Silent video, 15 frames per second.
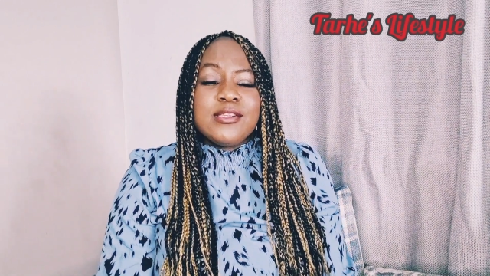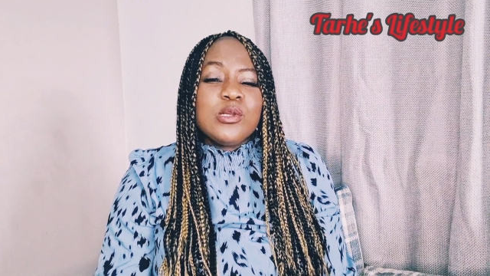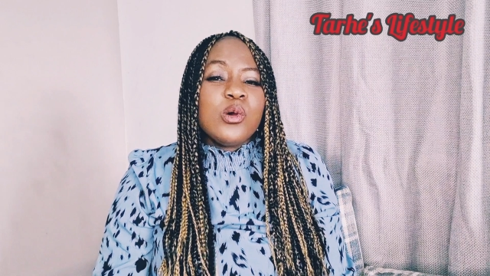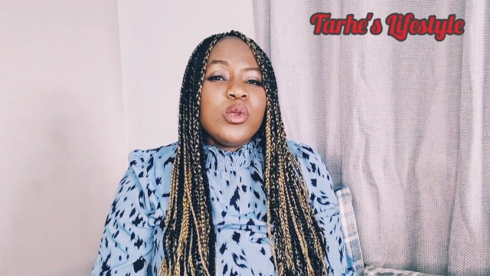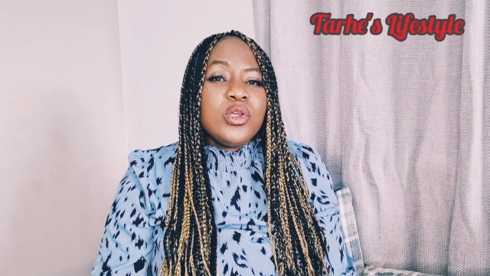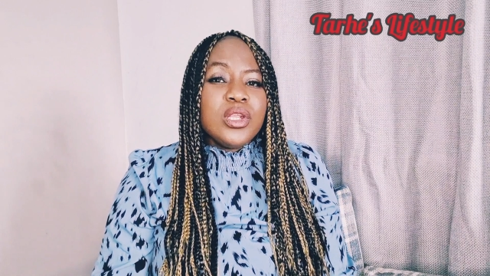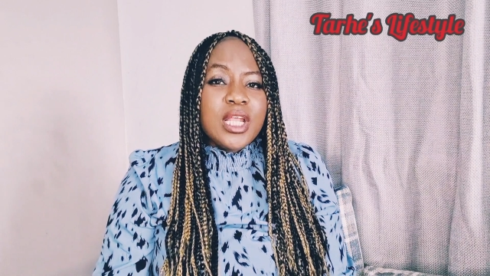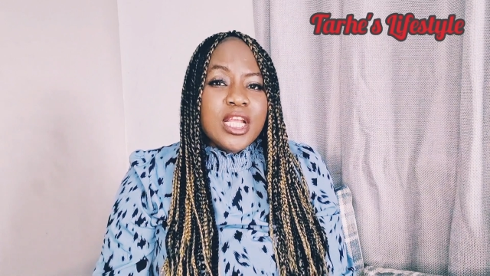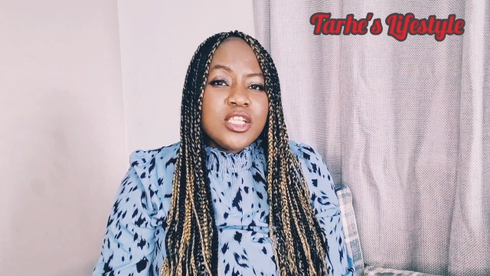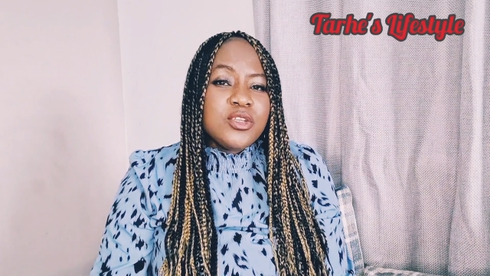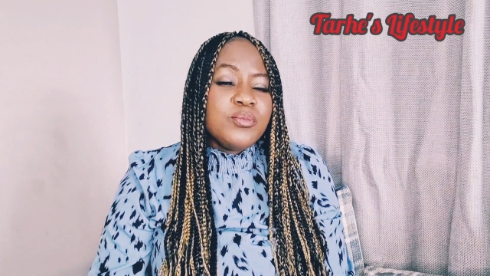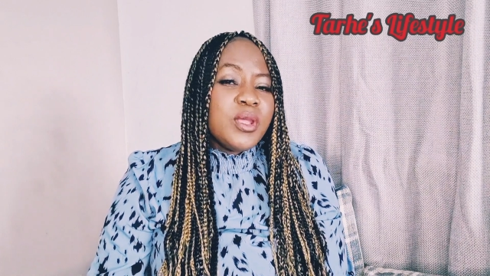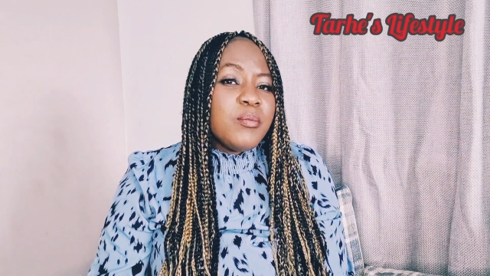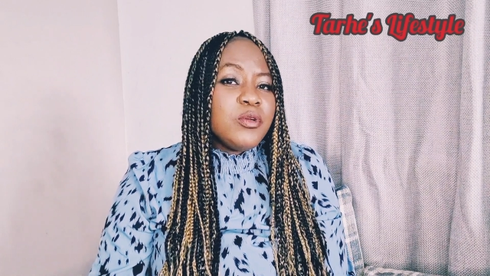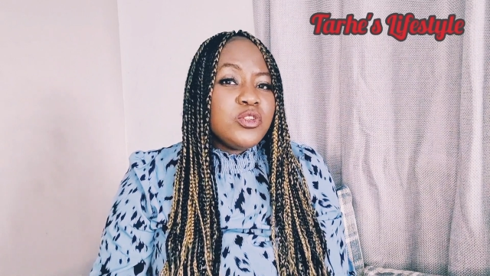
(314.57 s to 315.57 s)
So you need to
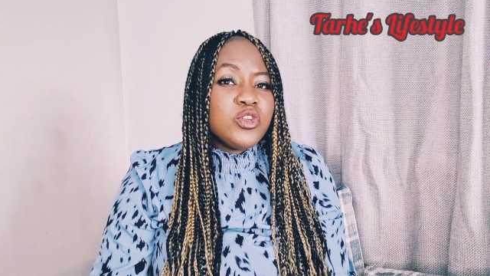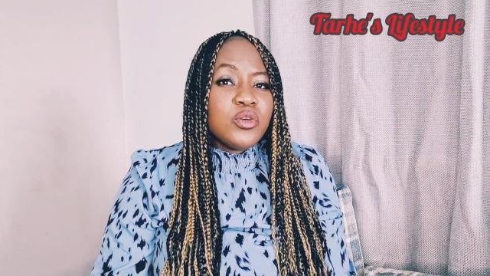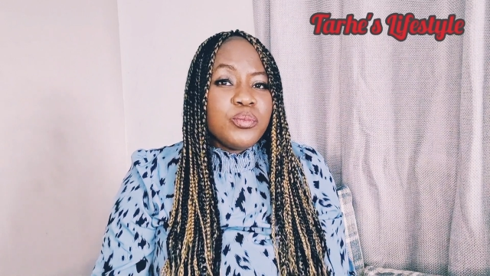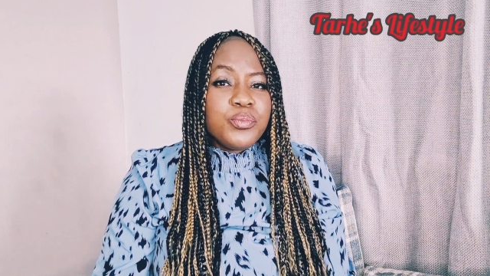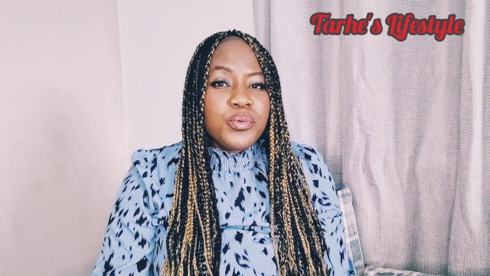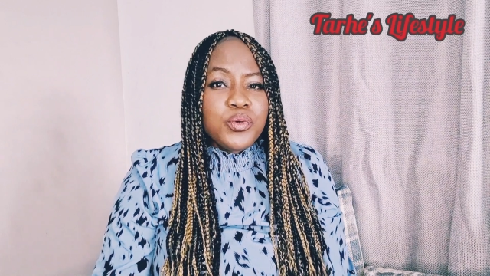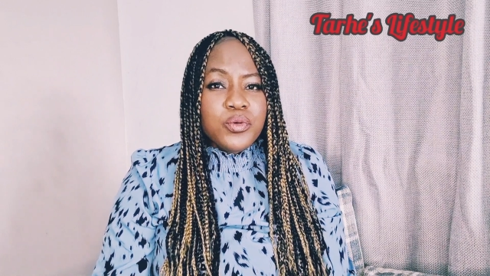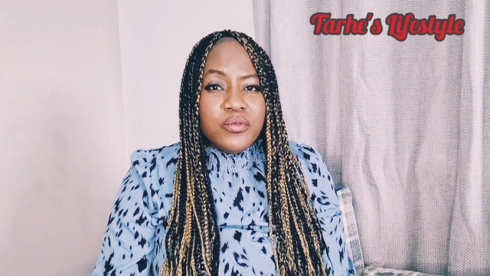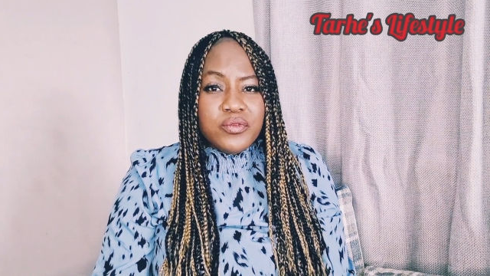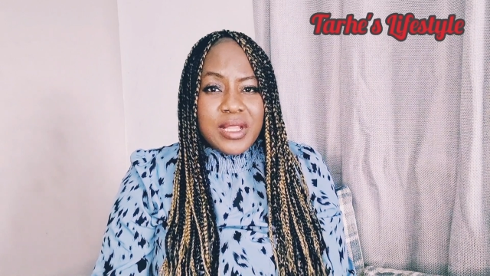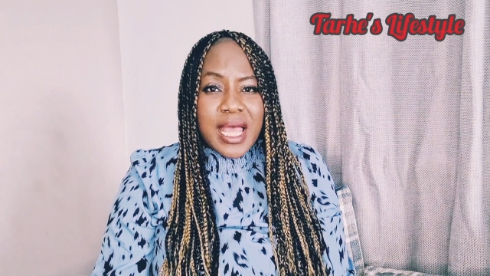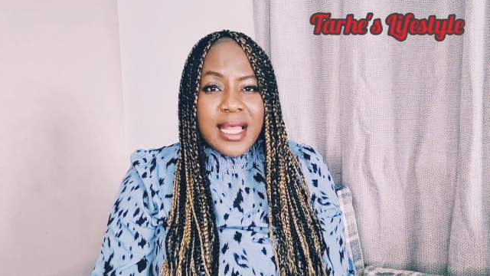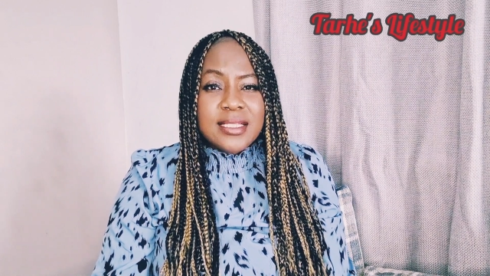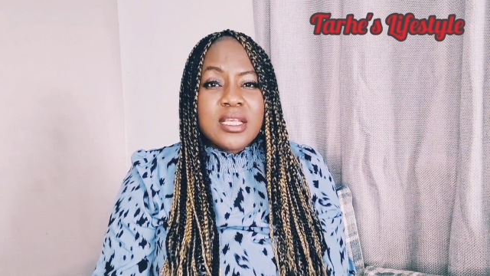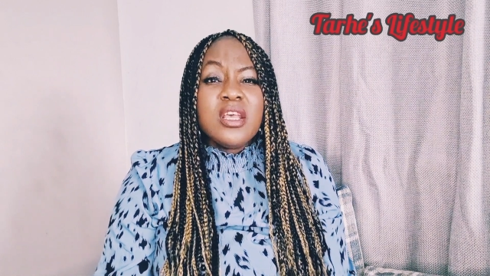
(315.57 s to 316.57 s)
be able to prove
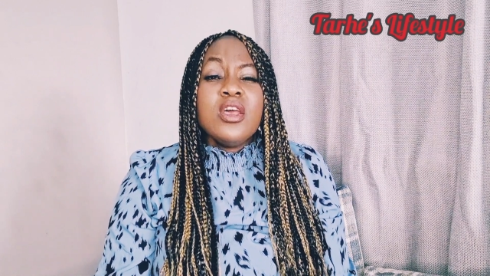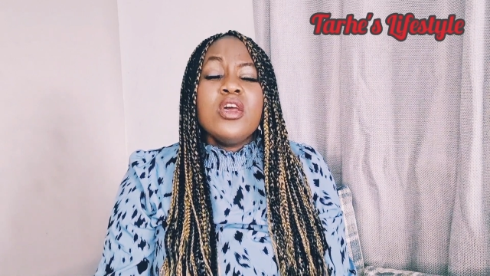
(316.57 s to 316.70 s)
that.